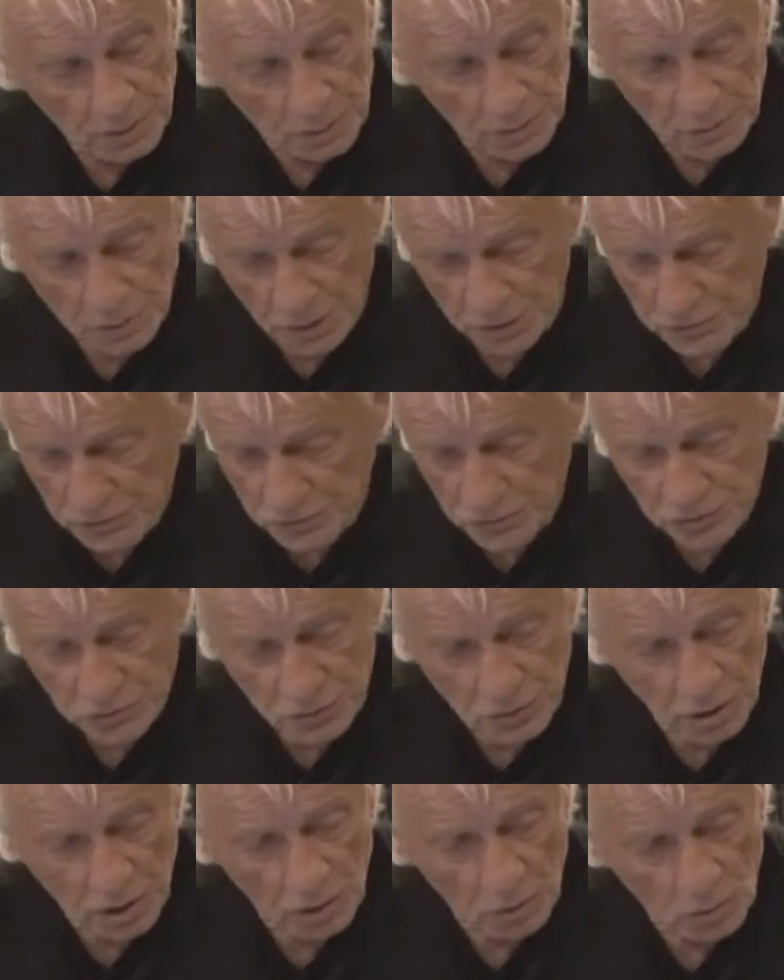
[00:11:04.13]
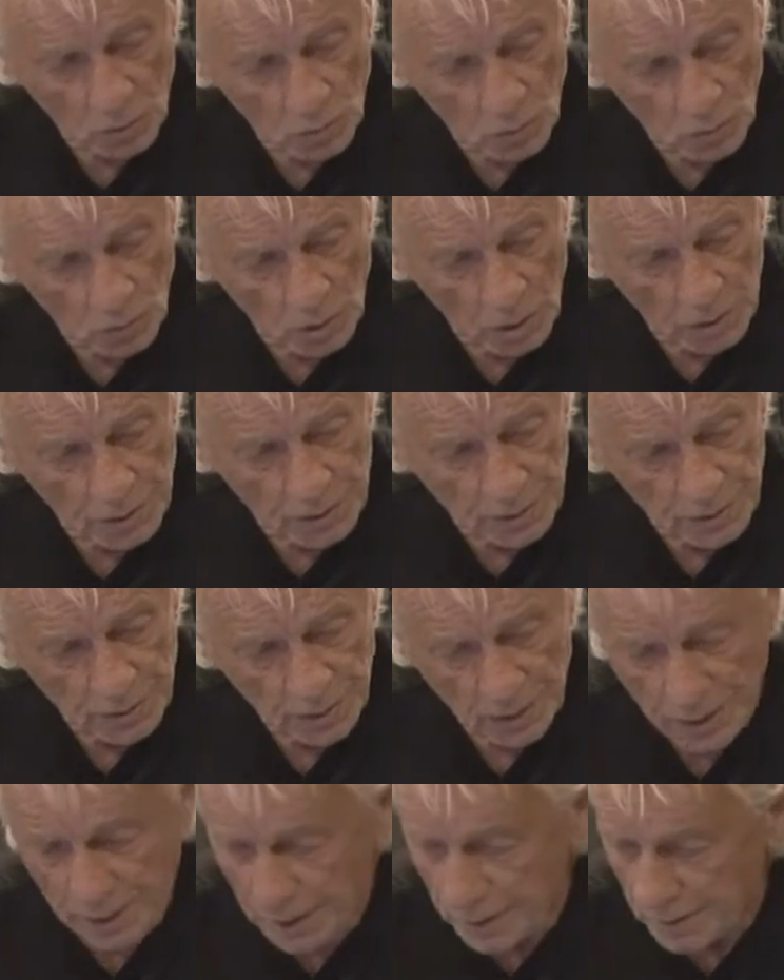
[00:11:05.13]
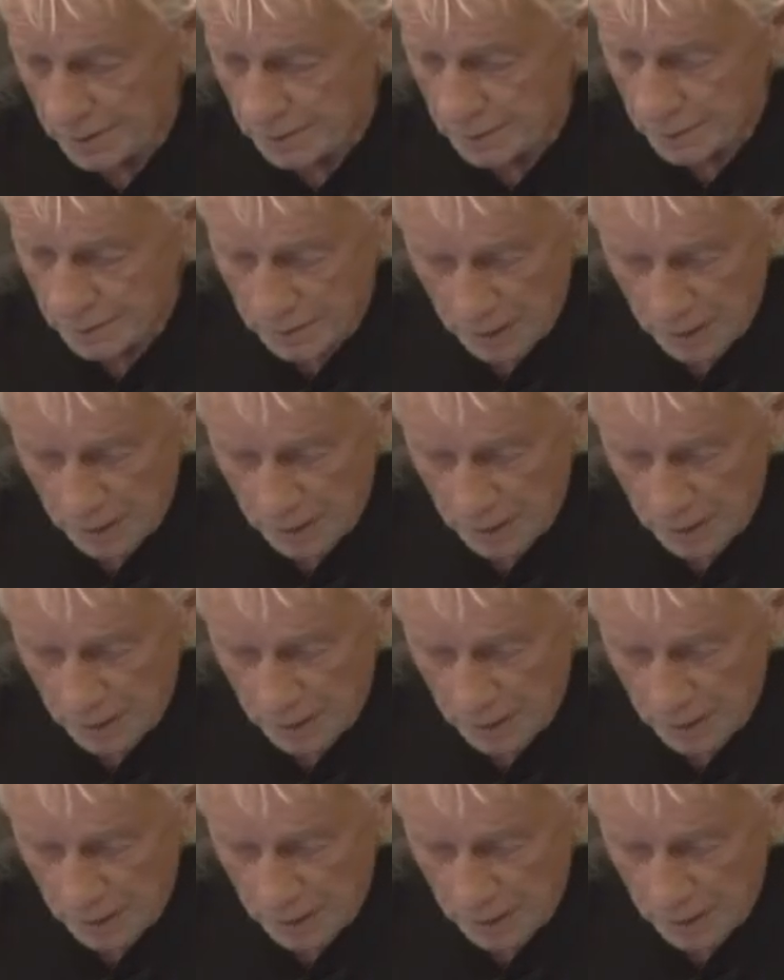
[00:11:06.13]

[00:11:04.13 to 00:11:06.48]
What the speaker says: Nice and slow. 1 and